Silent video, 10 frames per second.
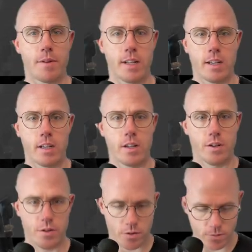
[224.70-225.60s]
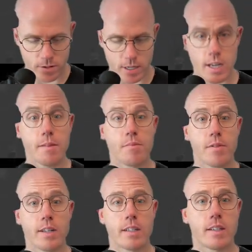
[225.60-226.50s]
it in to the
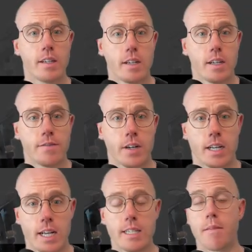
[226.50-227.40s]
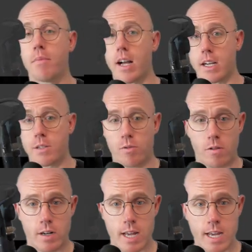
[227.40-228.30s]
endpoint. Very nice. Block
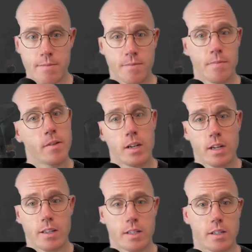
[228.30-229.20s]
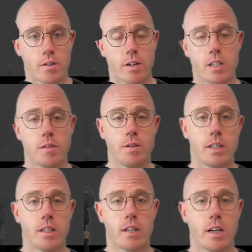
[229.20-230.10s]
Explorer name. This is going to
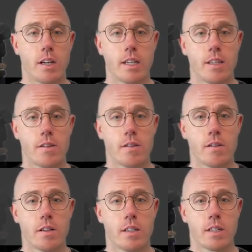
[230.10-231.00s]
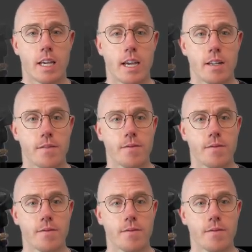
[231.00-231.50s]
be Etherscan.